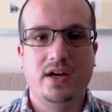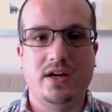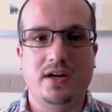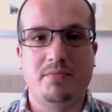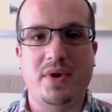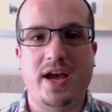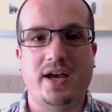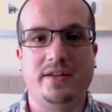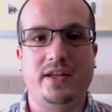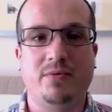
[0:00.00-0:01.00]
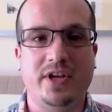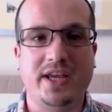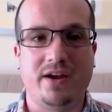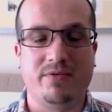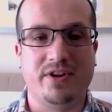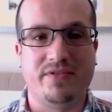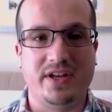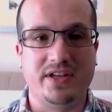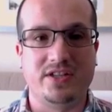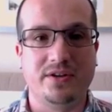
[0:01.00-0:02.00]
And they want to get rid of
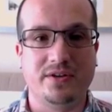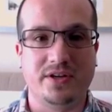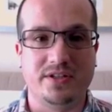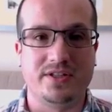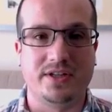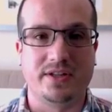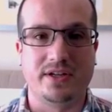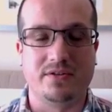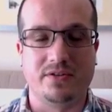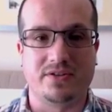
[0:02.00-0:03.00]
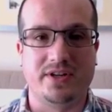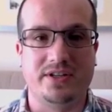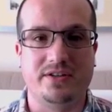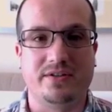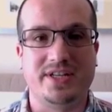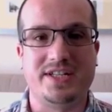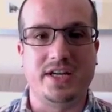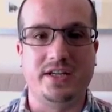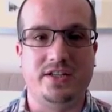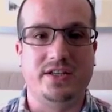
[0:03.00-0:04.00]
any tokens so that they're not traded on
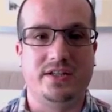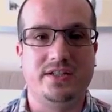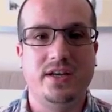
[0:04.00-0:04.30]
exchanges.